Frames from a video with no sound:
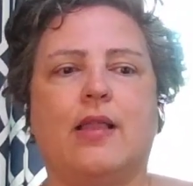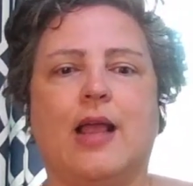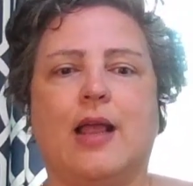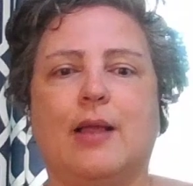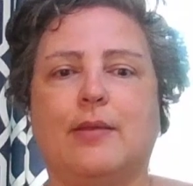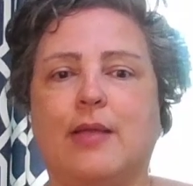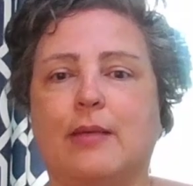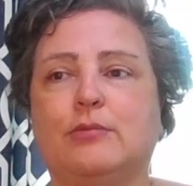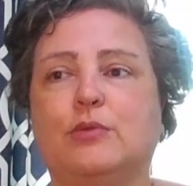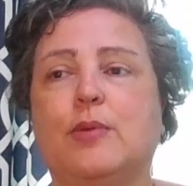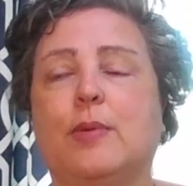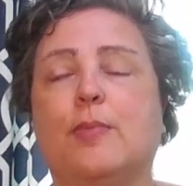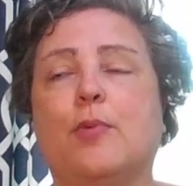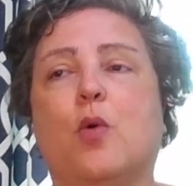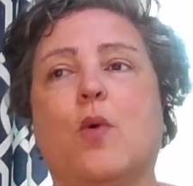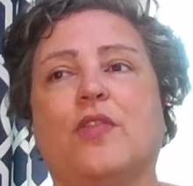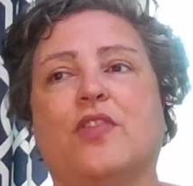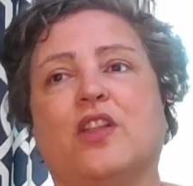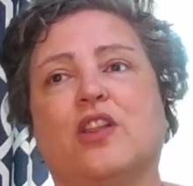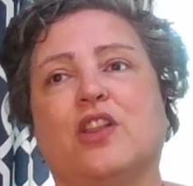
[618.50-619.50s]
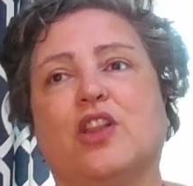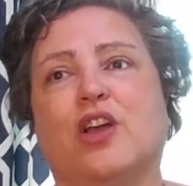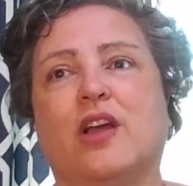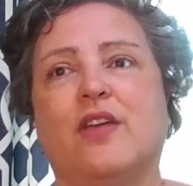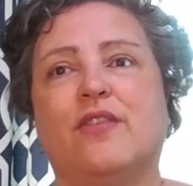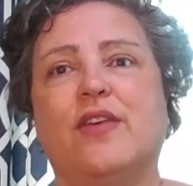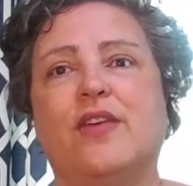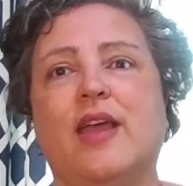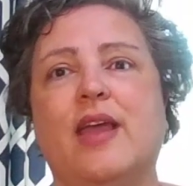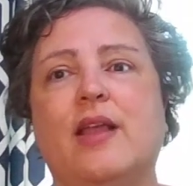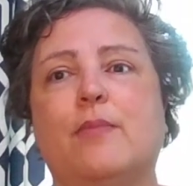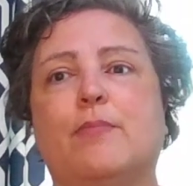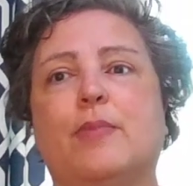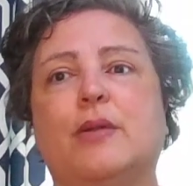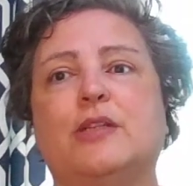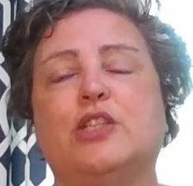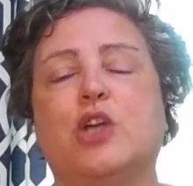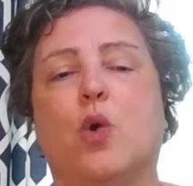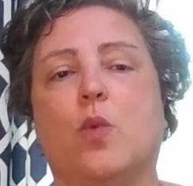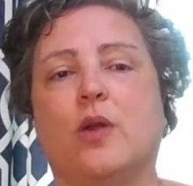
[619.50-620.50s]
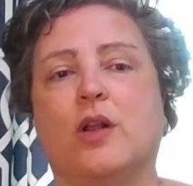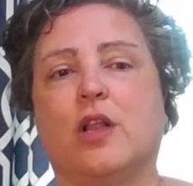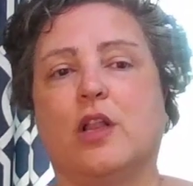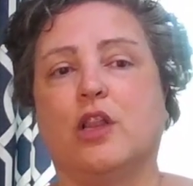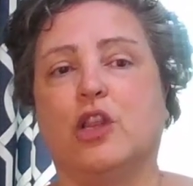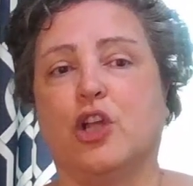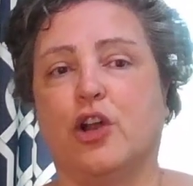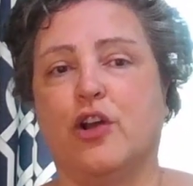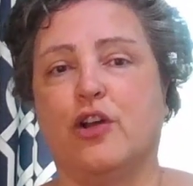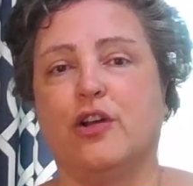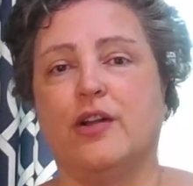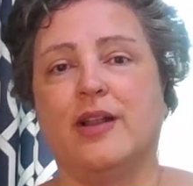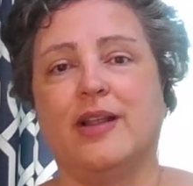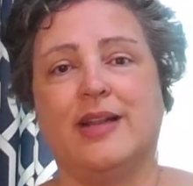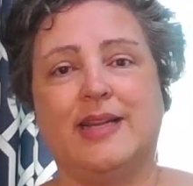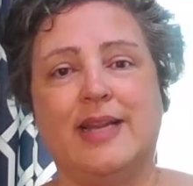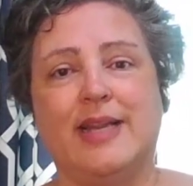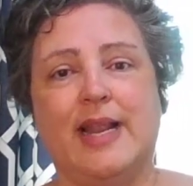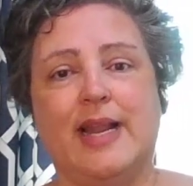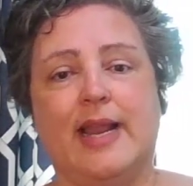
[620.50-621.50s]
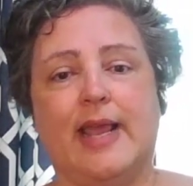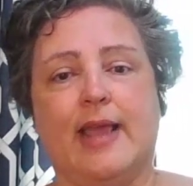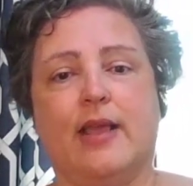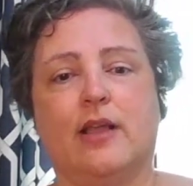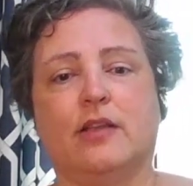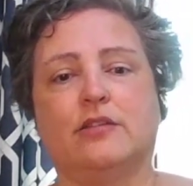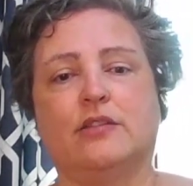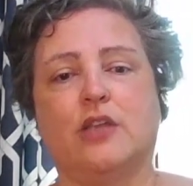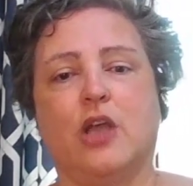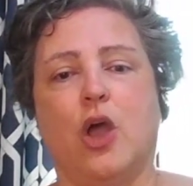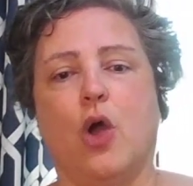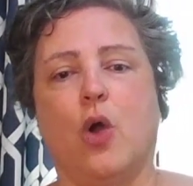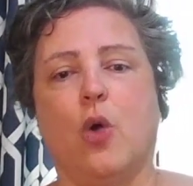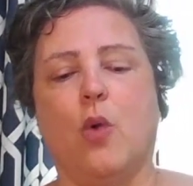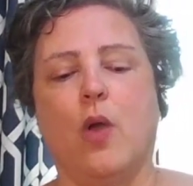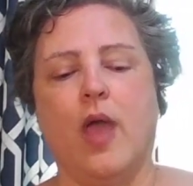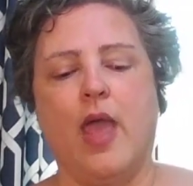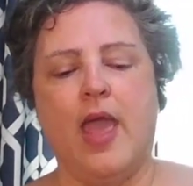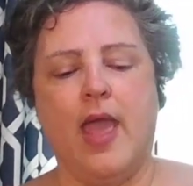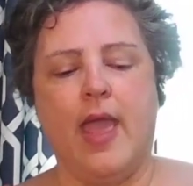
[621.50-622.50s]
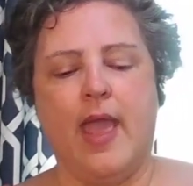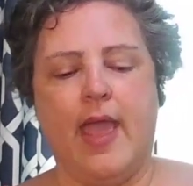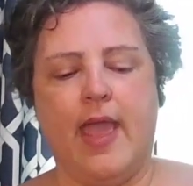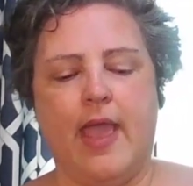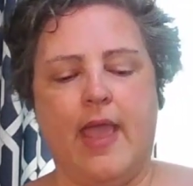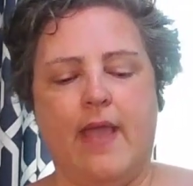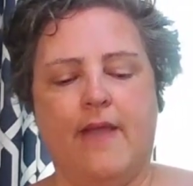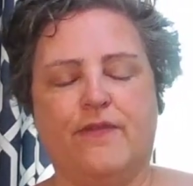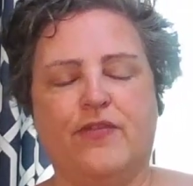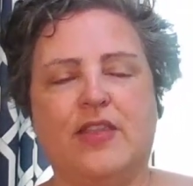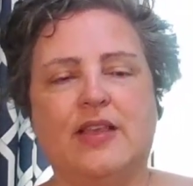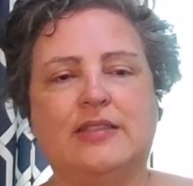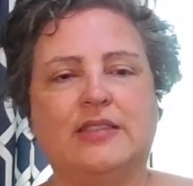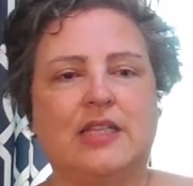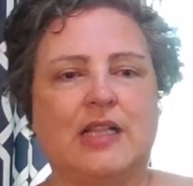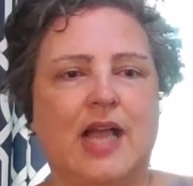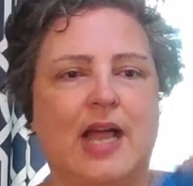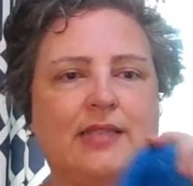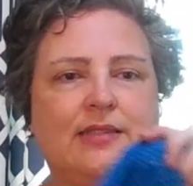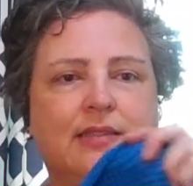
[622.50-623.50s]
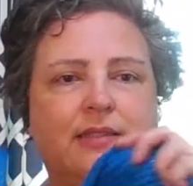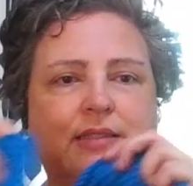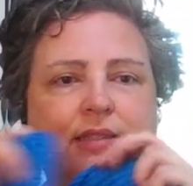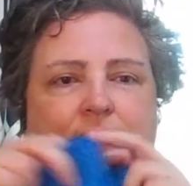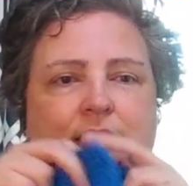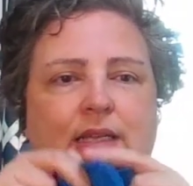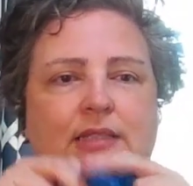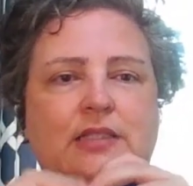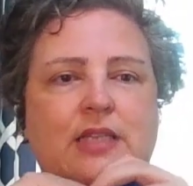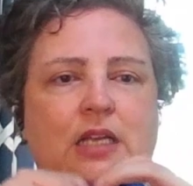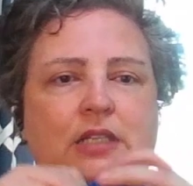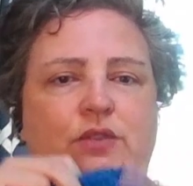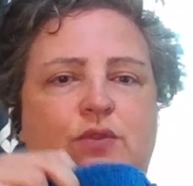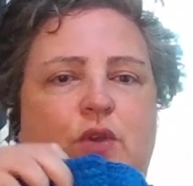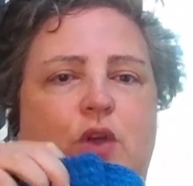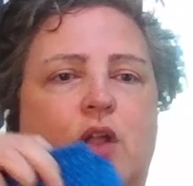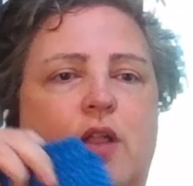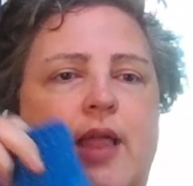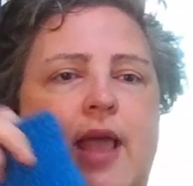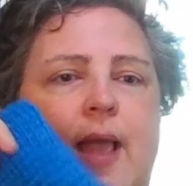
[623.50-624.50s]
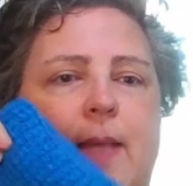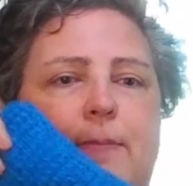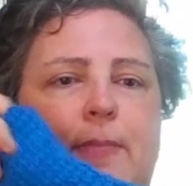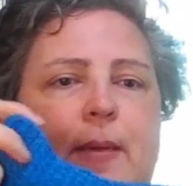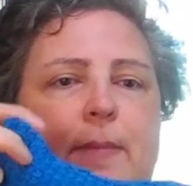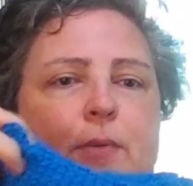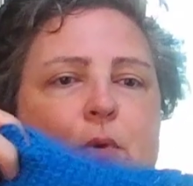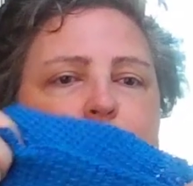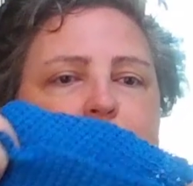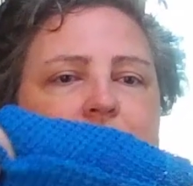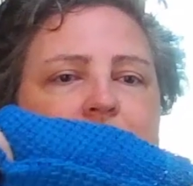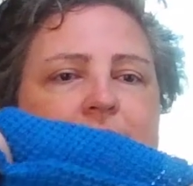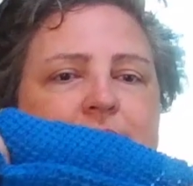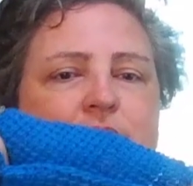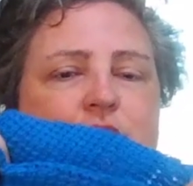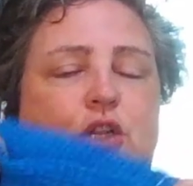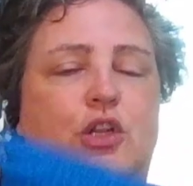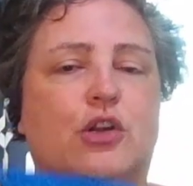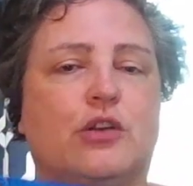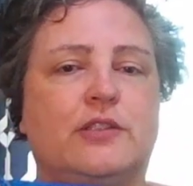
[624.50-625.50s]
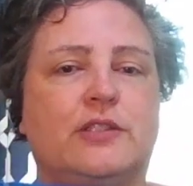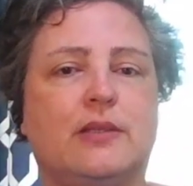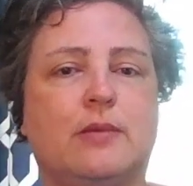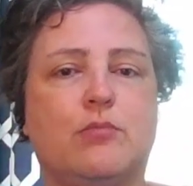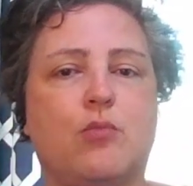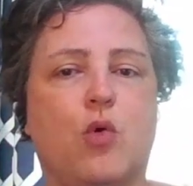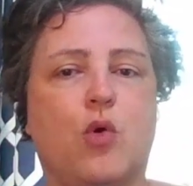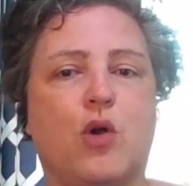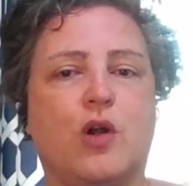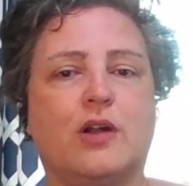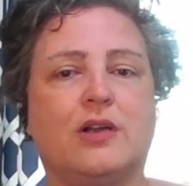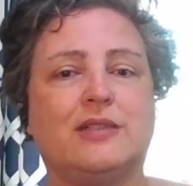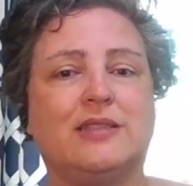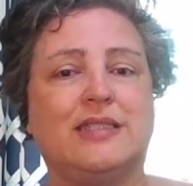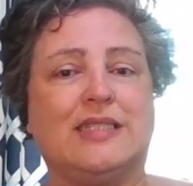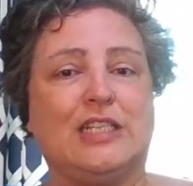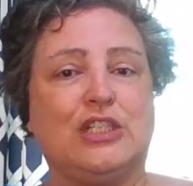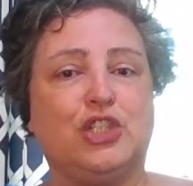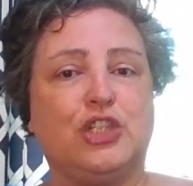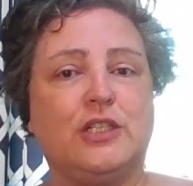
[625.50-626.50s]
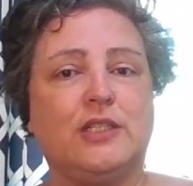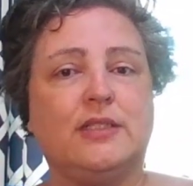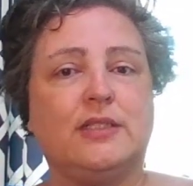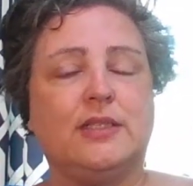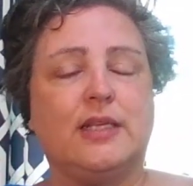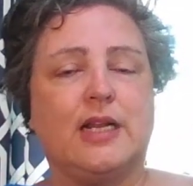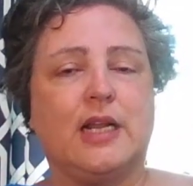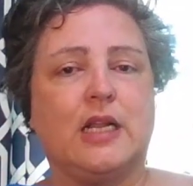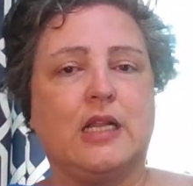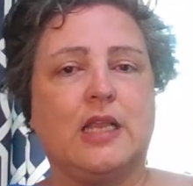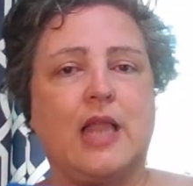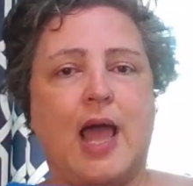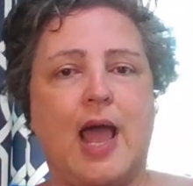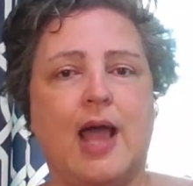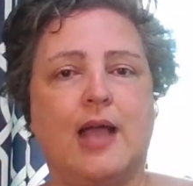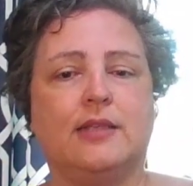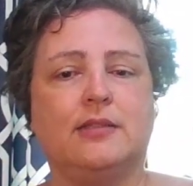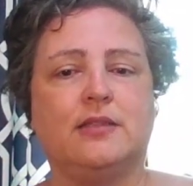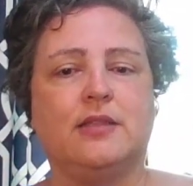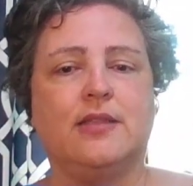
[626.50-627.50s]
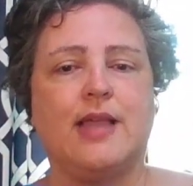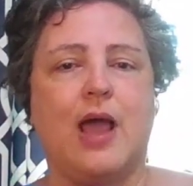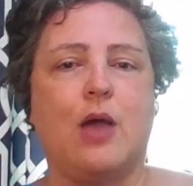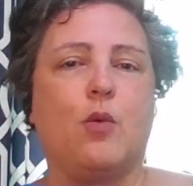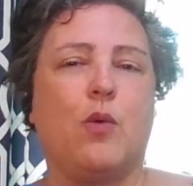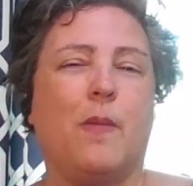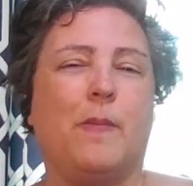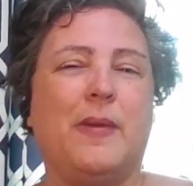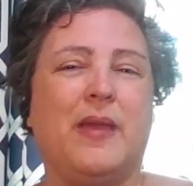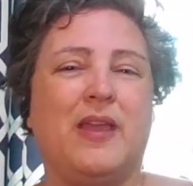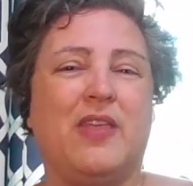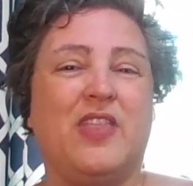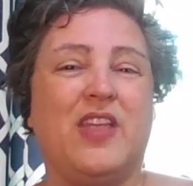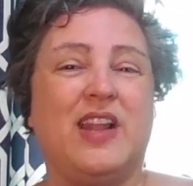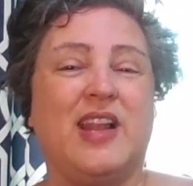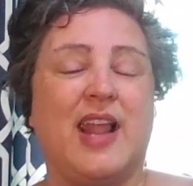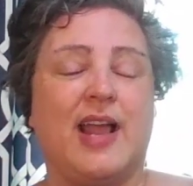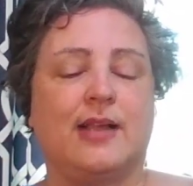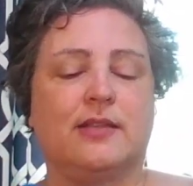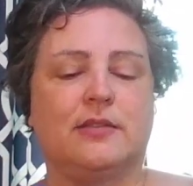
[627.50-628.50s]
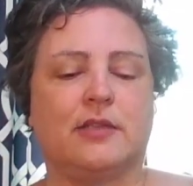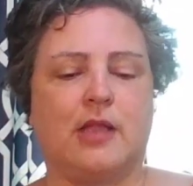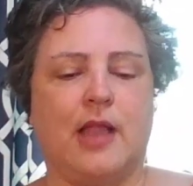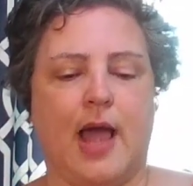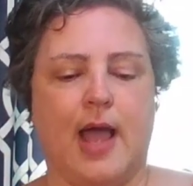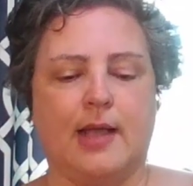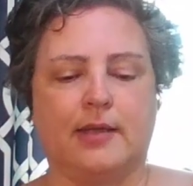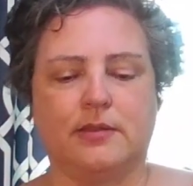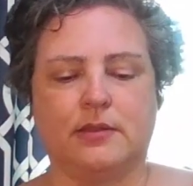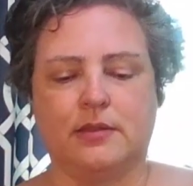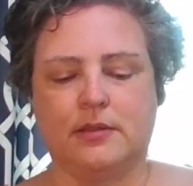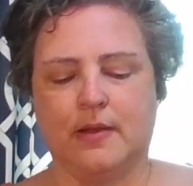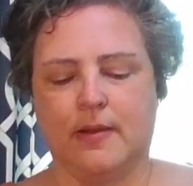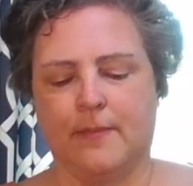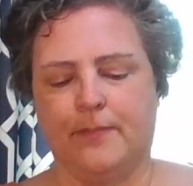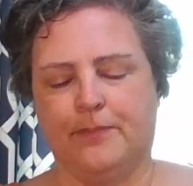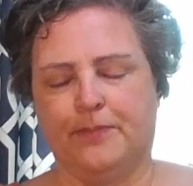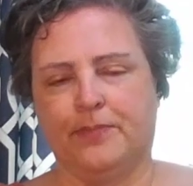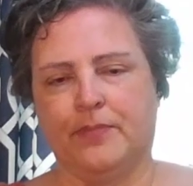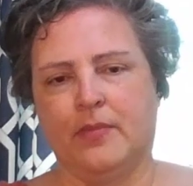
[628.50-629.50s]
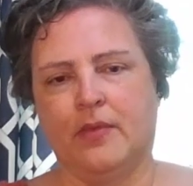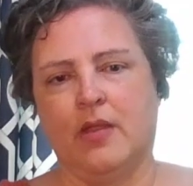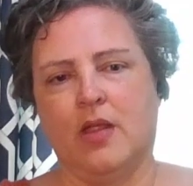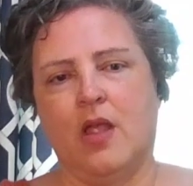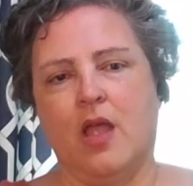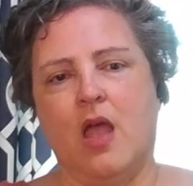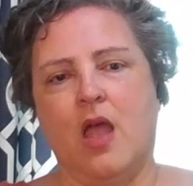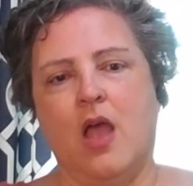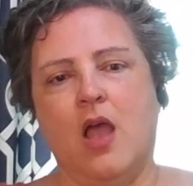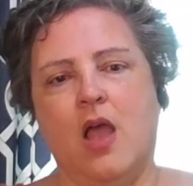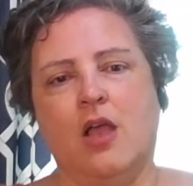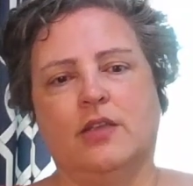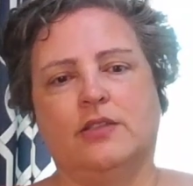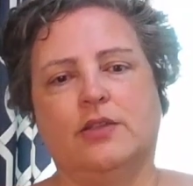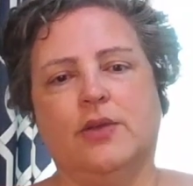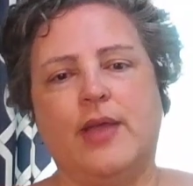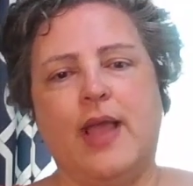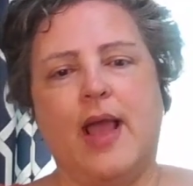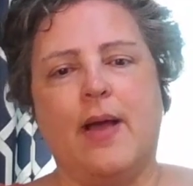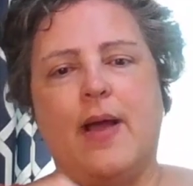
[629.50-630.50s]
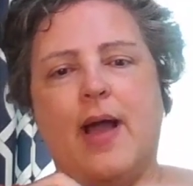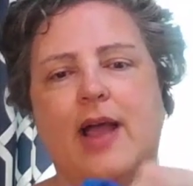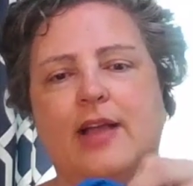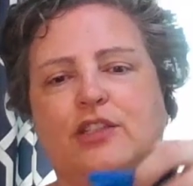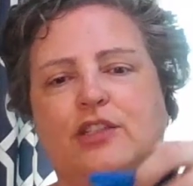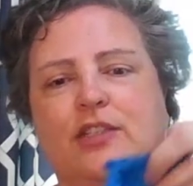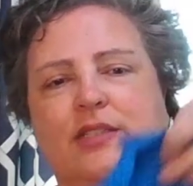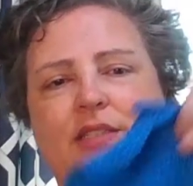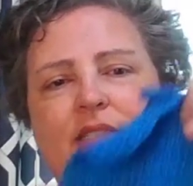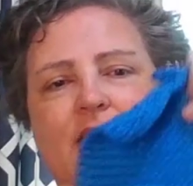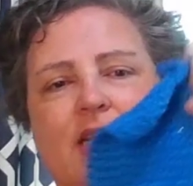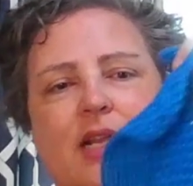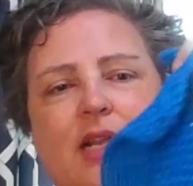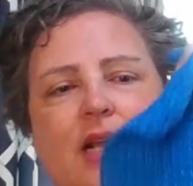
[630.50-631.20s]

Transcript: a lot of times people want the look of it, but don't want to learn knitting. So if this class is successful and people would like to learn some more stitches in a class, that will be the next class. So yeah, I just